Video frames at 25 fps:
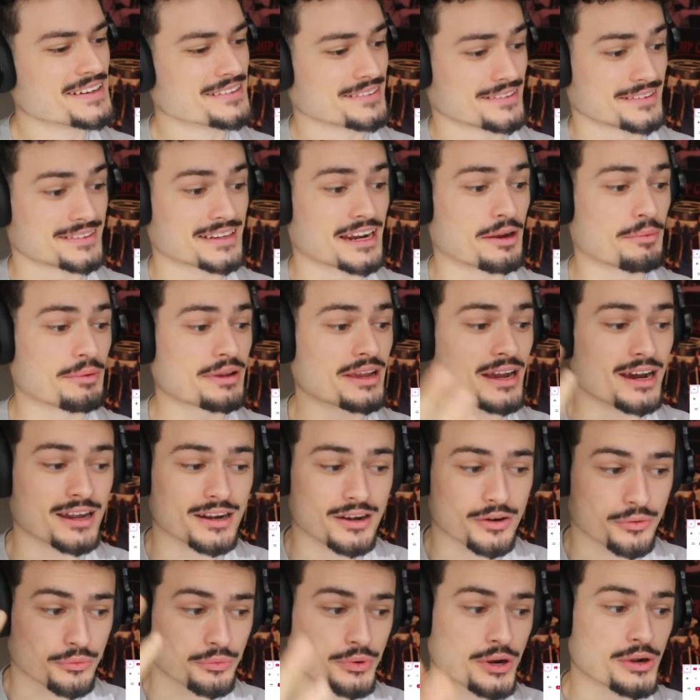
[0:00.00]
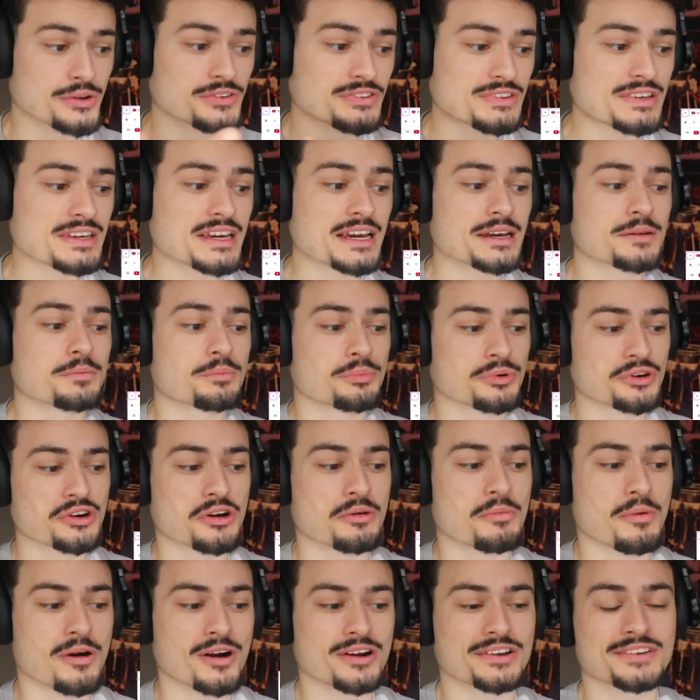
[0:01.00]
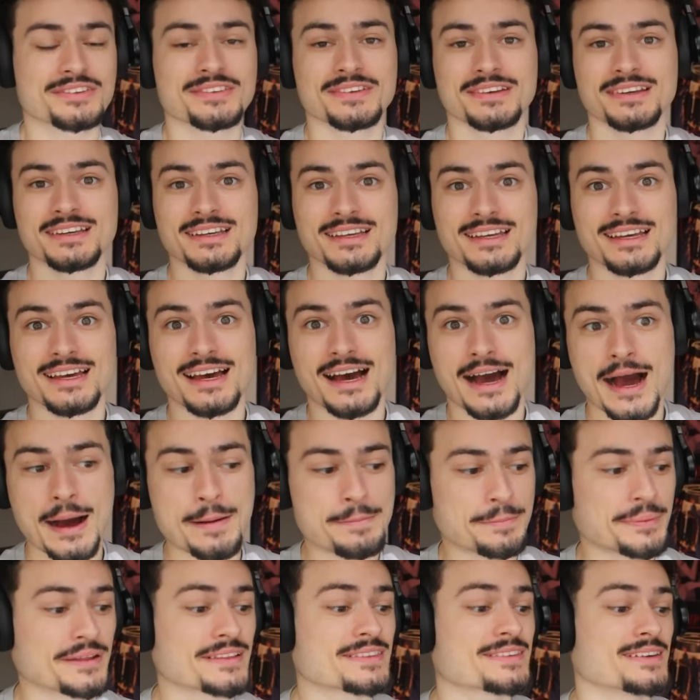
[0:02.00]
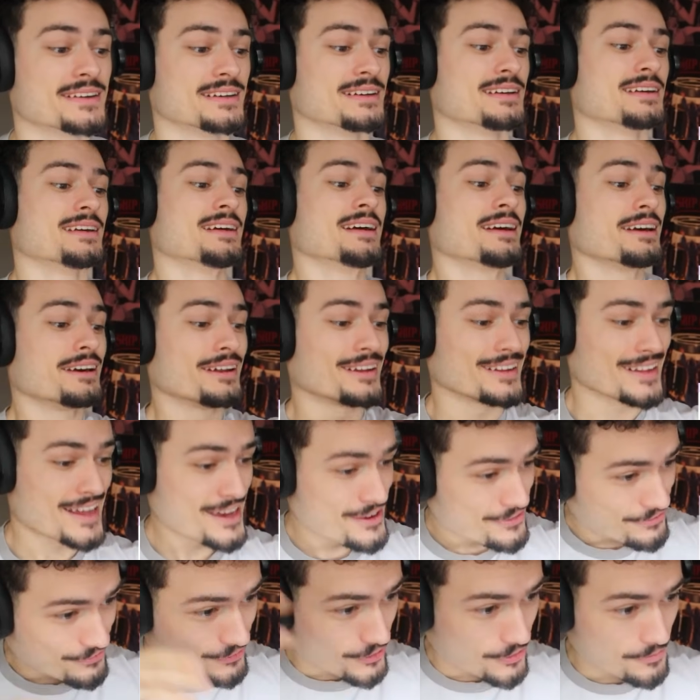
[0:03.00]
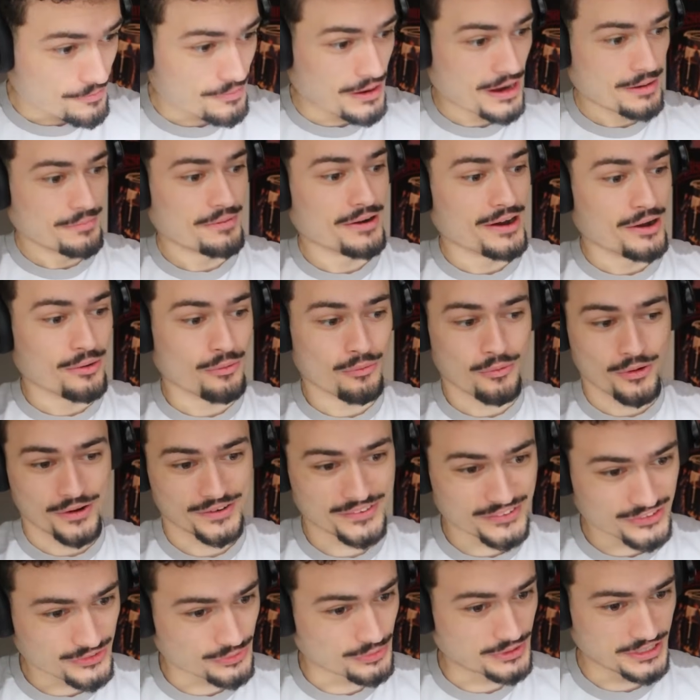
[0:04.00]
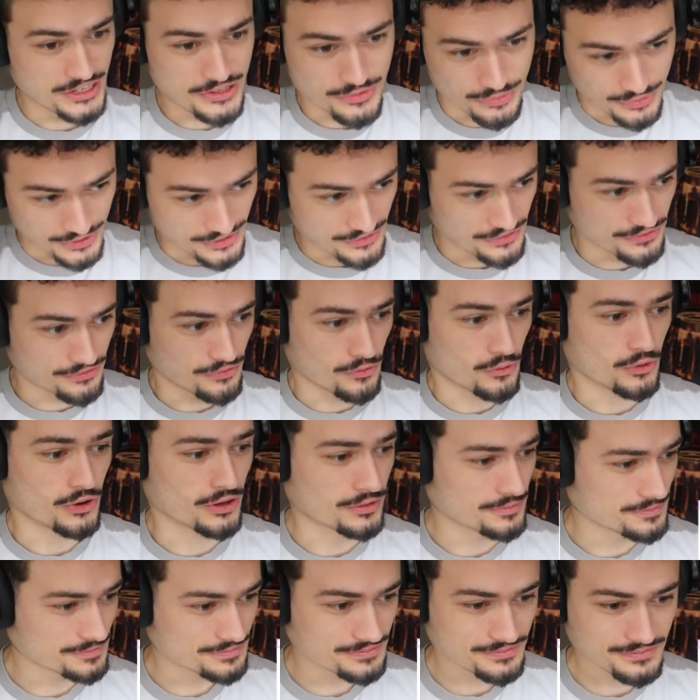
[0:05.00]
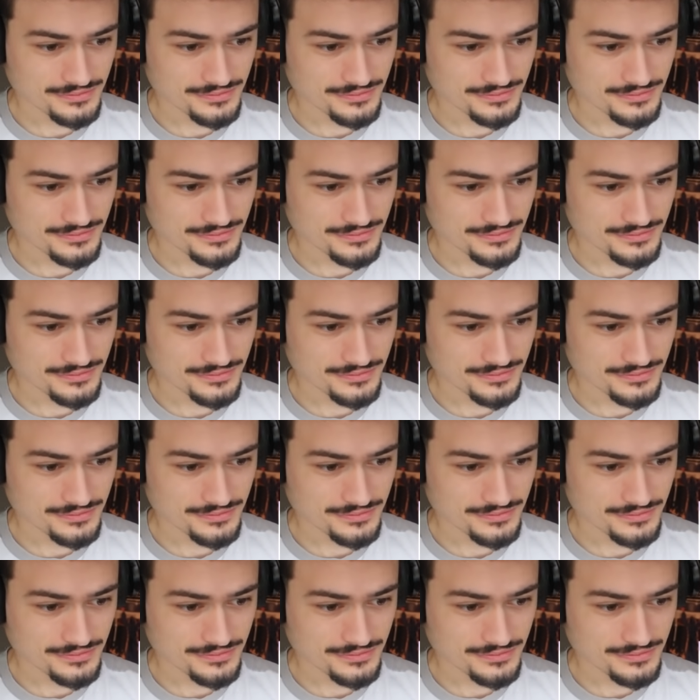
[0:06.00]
So today we got Rosé and Bruno Mars, APT., Live From Mama Awards 2024.